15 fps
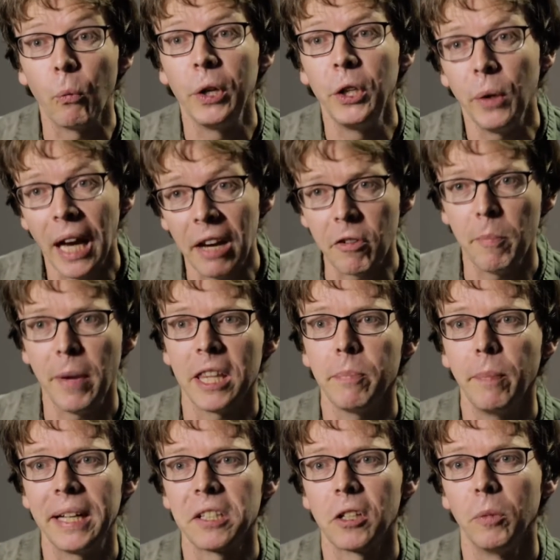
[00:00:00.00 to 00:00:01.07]
when you have a
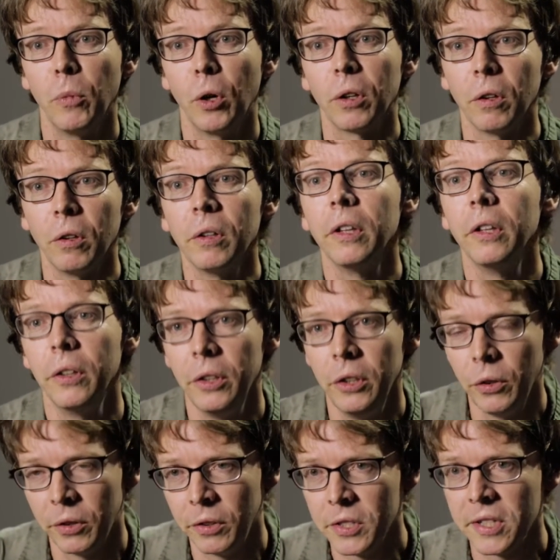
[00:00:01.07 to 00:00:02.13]
mathematical model, you
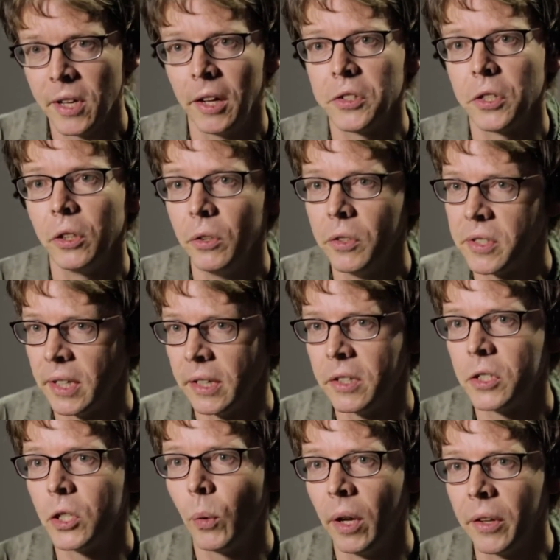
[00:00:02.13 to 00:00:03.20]
can start to use it
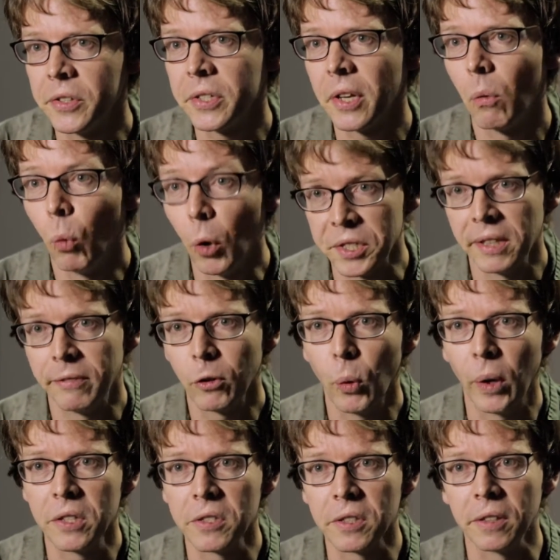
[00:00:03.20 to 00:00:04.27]
to answer what-if
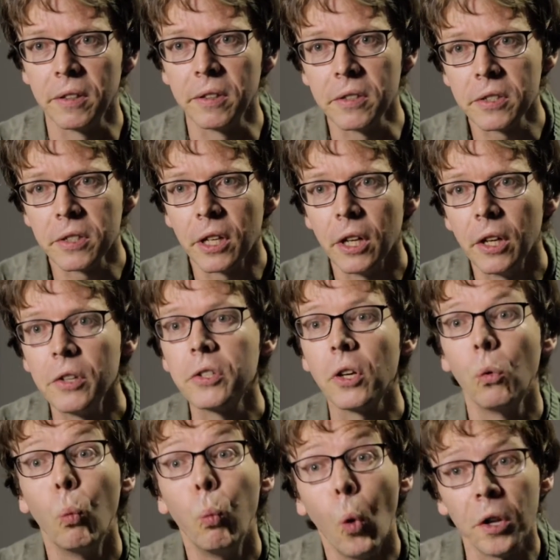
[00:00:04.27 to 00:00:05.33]
questions. So
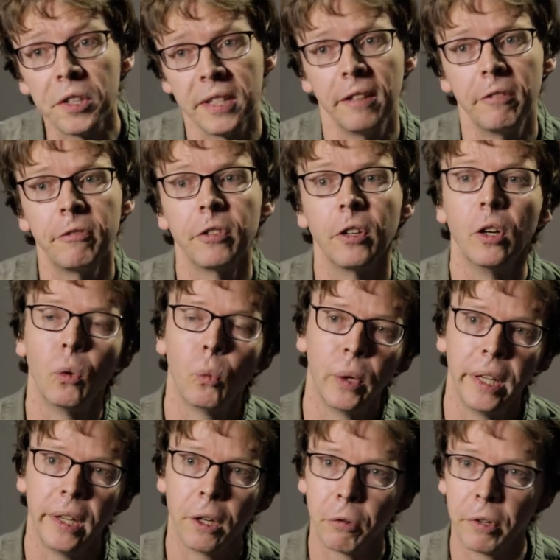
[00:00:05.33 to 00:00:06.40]
what if
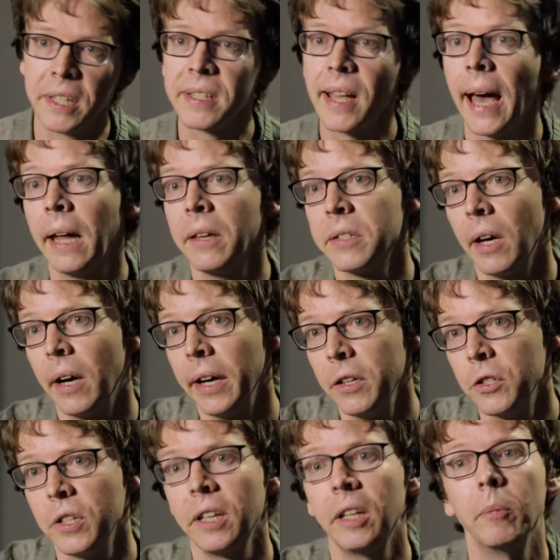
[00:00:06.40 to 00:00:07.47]
we increase hand
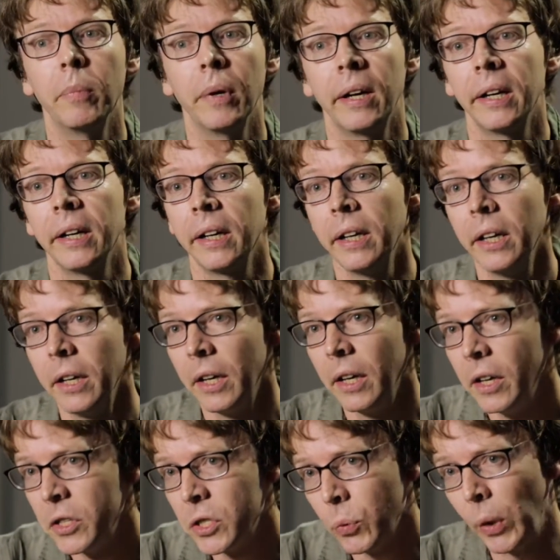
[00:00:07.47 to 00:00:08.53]
hygiene by
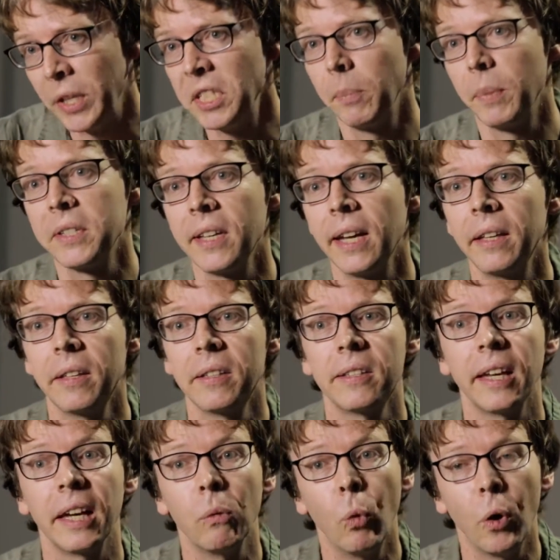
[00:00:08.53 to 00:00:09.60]
20%,
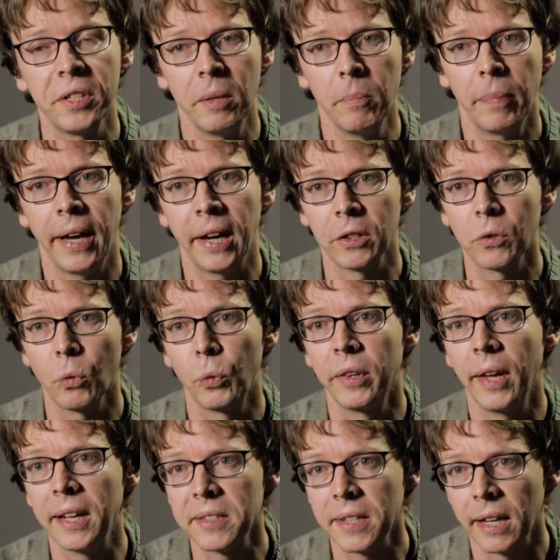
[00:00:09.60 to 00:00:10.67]
say, what impact would
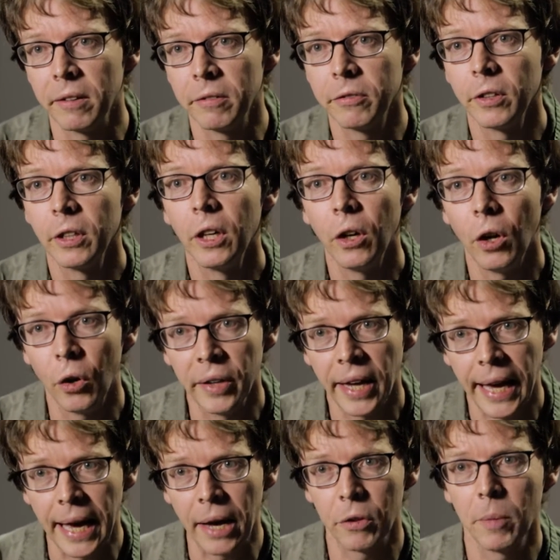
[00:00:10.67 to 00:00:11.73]
that have on
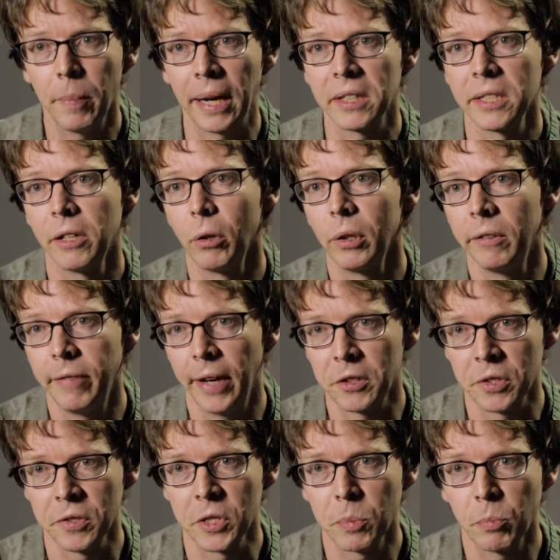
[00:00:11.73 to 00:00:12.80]
how the bacterial
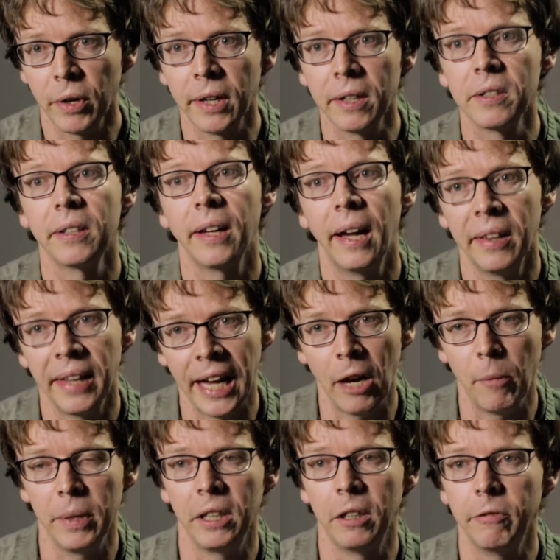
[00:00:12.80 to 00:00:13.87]
infections spread and how
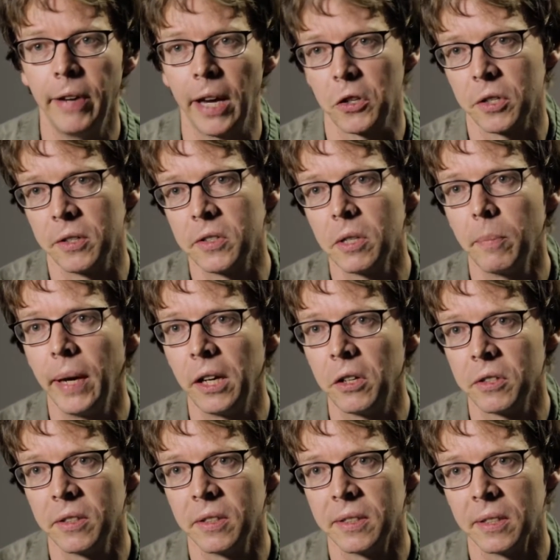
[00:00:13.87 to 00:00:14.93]
many infections the
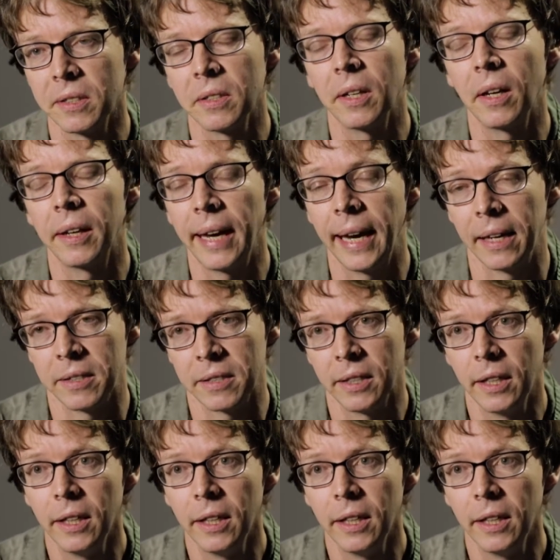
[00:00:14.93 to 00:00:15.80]
patients get?